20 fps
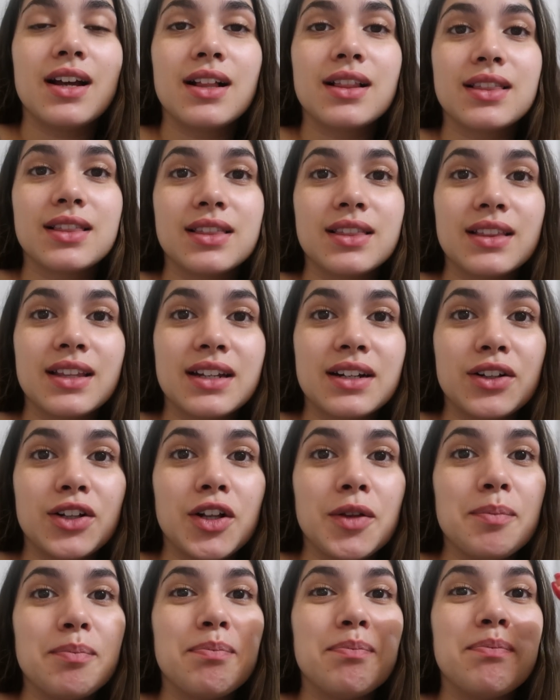
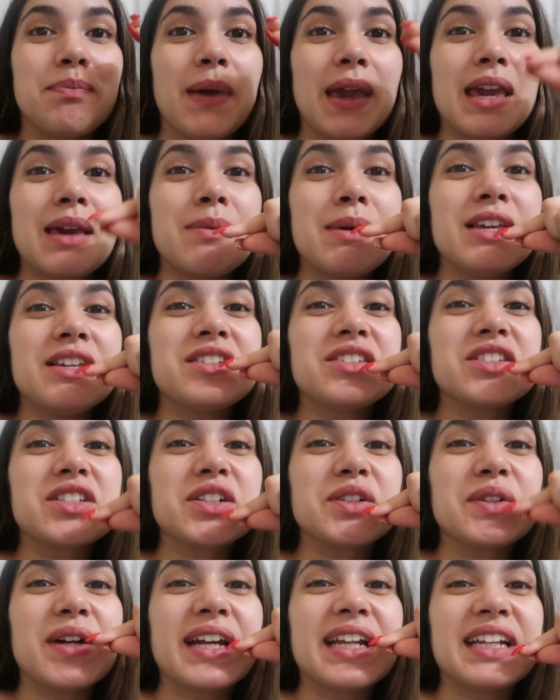little baby
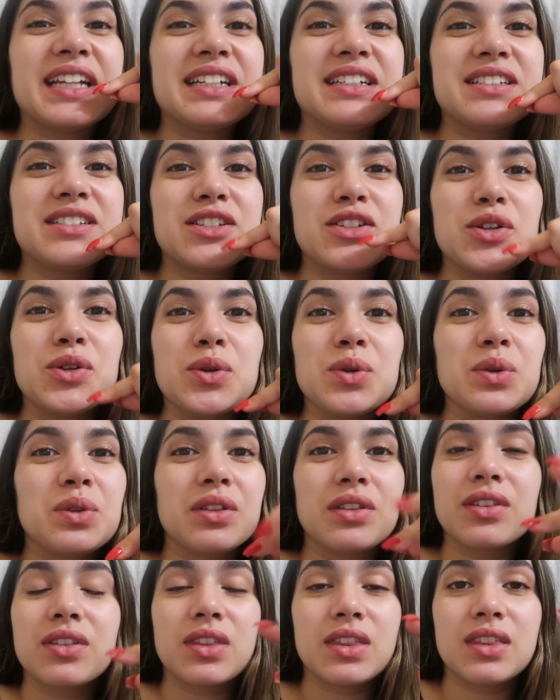serrated
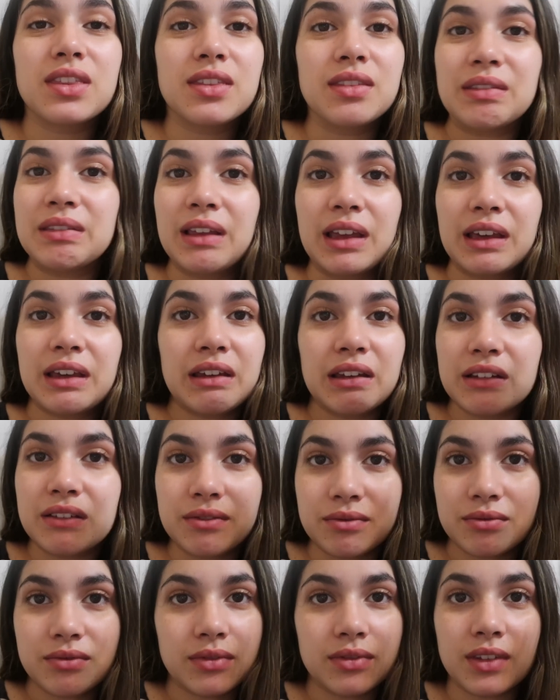tooth like
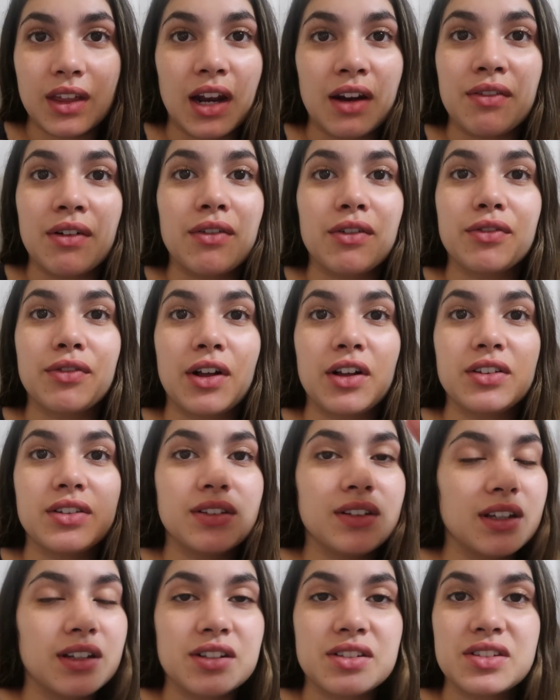that I've ever felt.
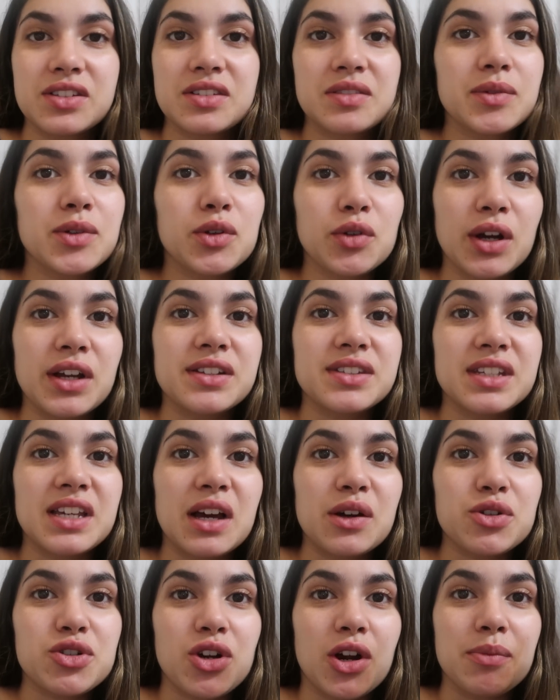It is crazy
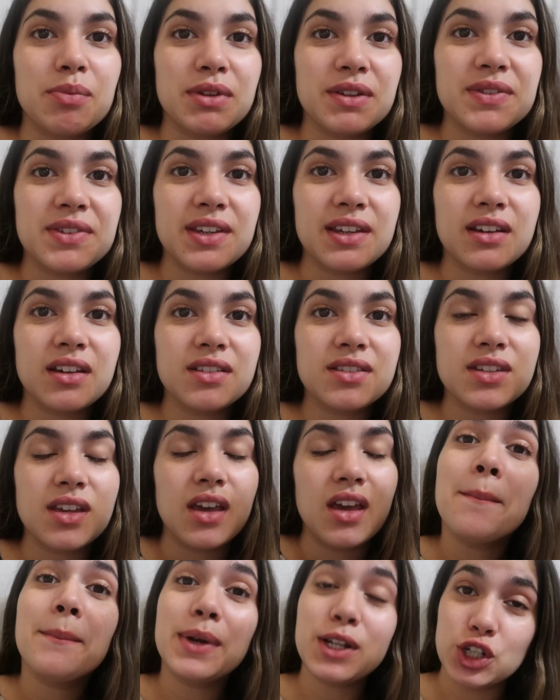how sharp this thing is.
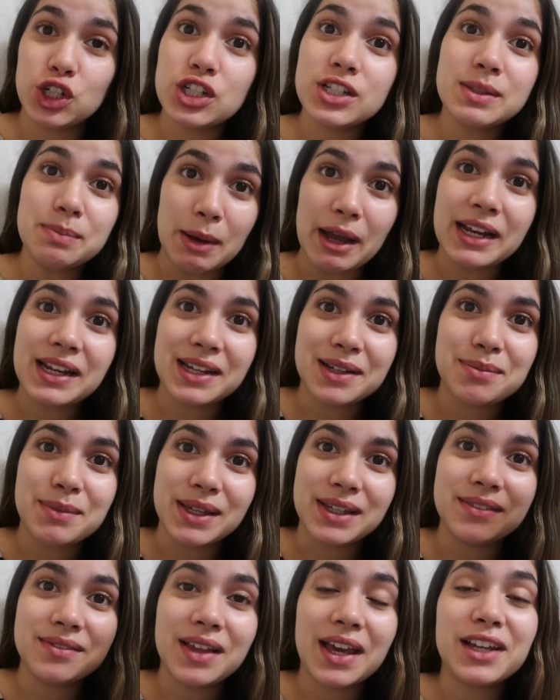But she's biting
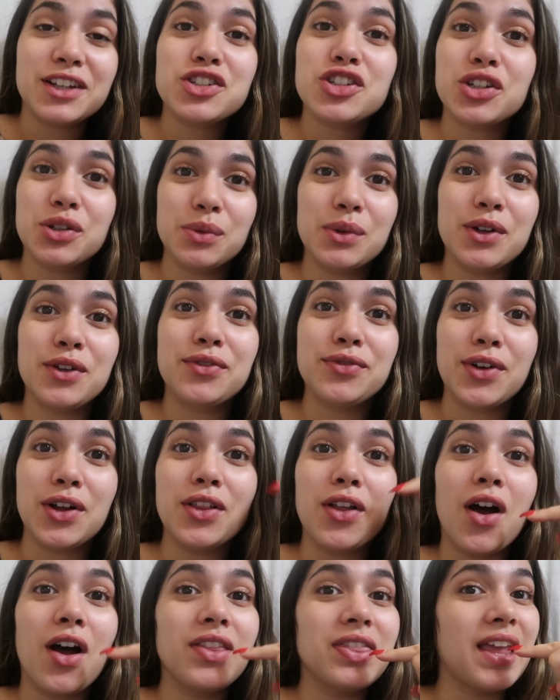me. Like, she will full
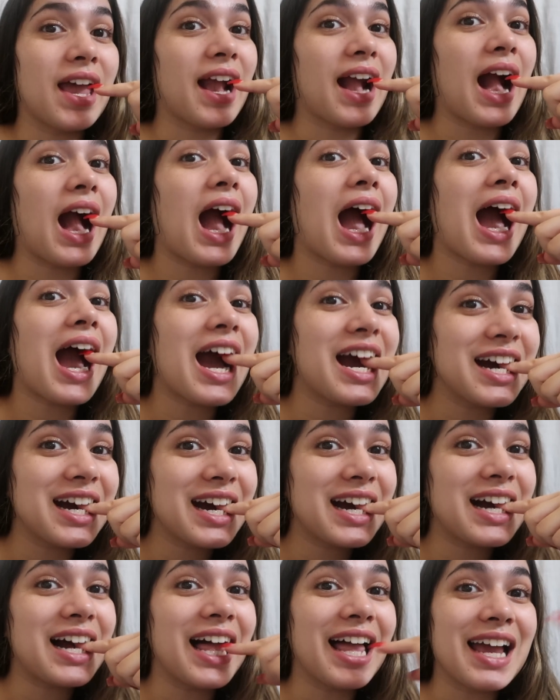on like
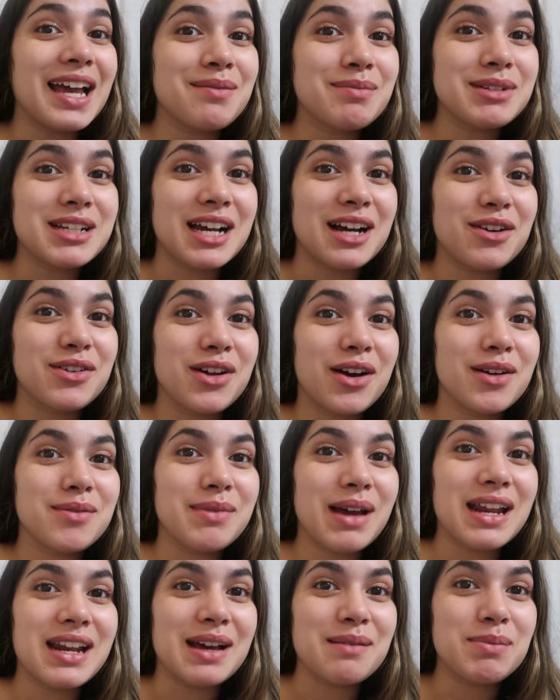clamp down on
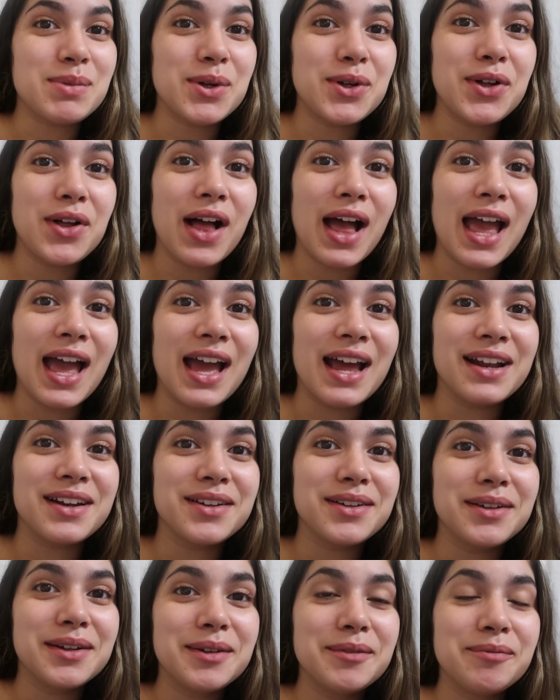my nipple, and